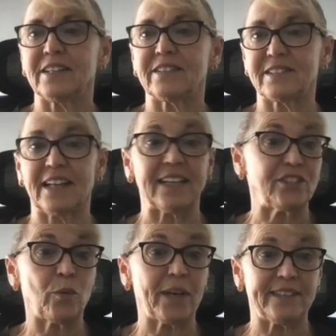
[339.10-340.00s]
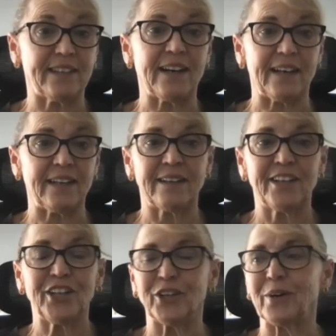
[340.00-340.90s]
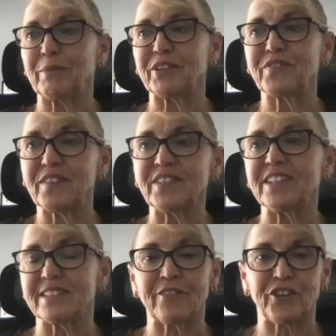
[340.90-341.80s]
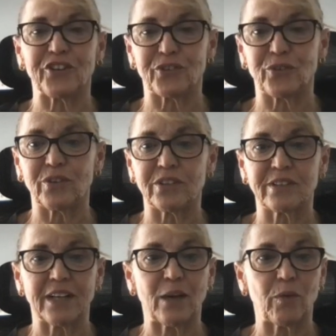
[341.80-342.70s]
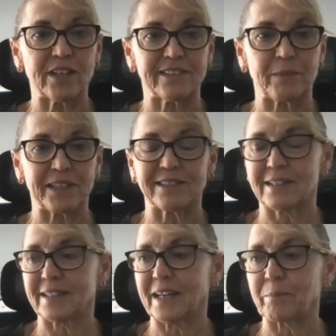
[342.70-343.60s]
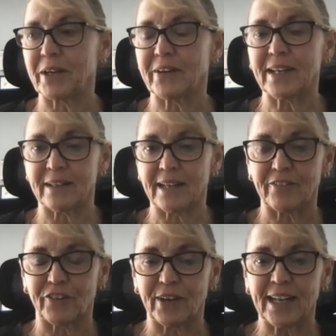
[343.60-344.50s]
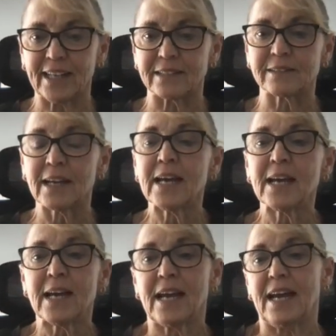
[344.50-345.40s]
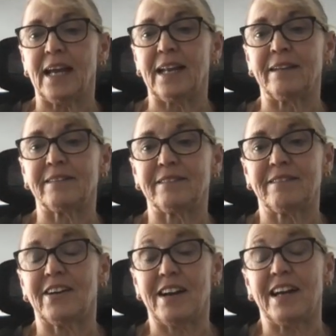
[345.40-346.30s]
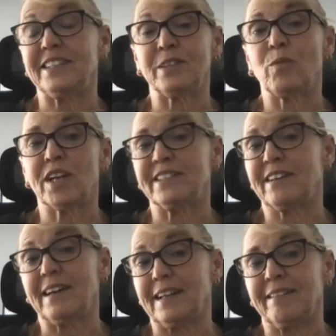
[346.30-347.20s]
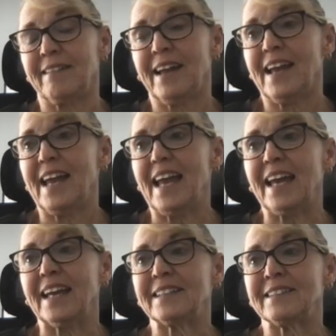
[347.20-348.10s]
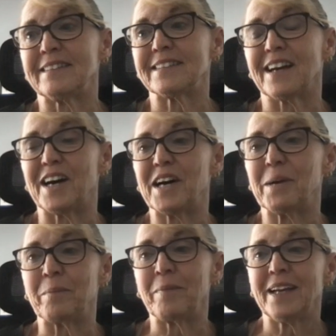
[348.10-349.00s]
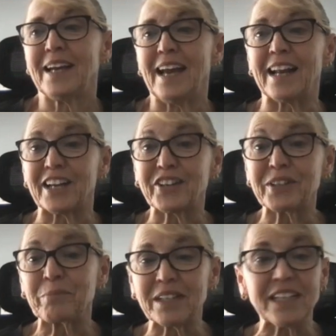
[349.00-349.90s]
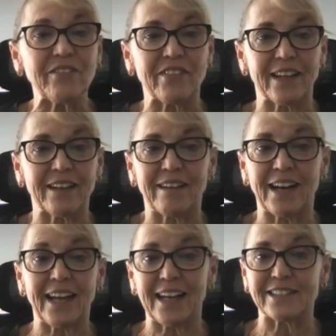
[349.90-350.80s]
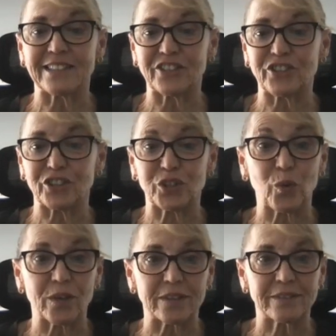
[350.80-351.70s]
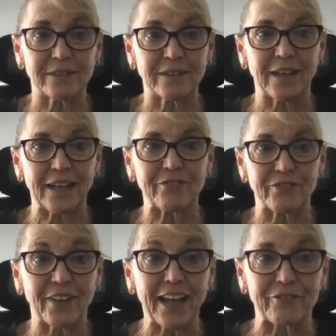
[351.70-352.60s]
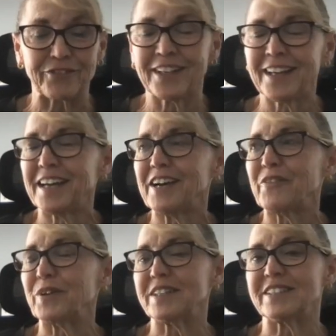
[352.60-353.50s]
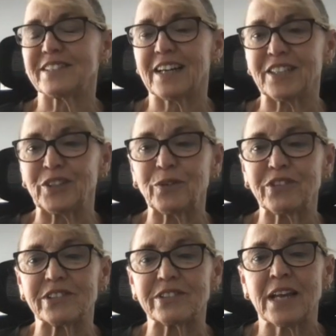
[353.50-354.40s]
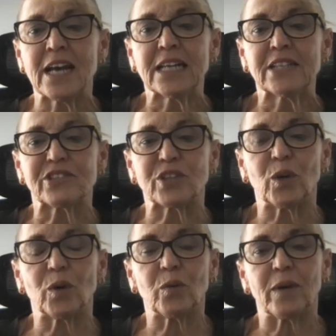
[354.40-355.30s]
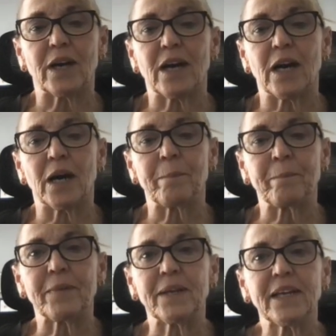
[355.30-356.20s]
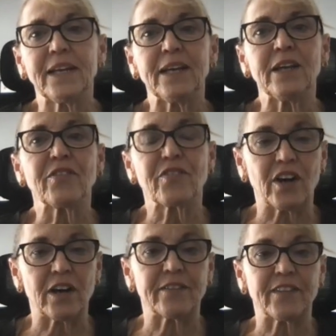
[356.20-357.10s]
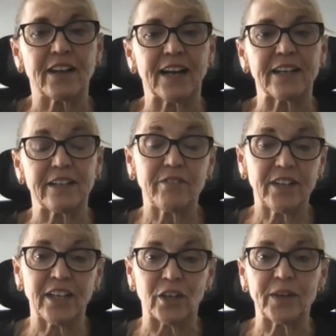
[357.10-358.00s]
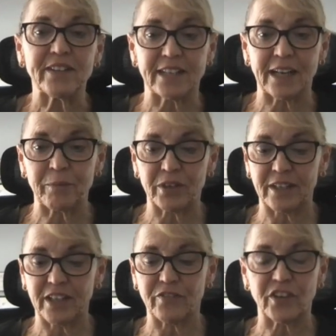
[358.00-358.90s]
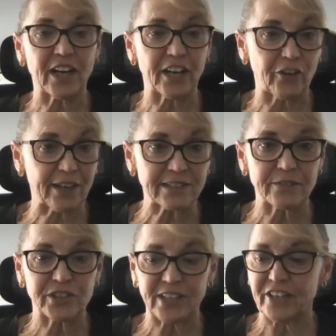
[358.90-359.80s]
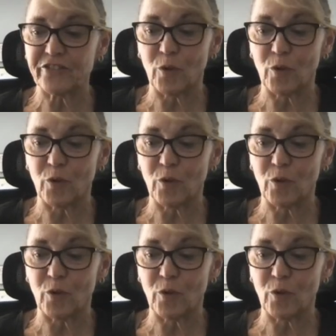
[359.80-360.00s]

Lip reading: said, I don't want to die. I was 57 years old. I want to see my son get married and have grandkids. And I didn't want to die. And I couldn't believe that I had such a short life left with this diagnosis. So he thought that he said, you've got aggressive stage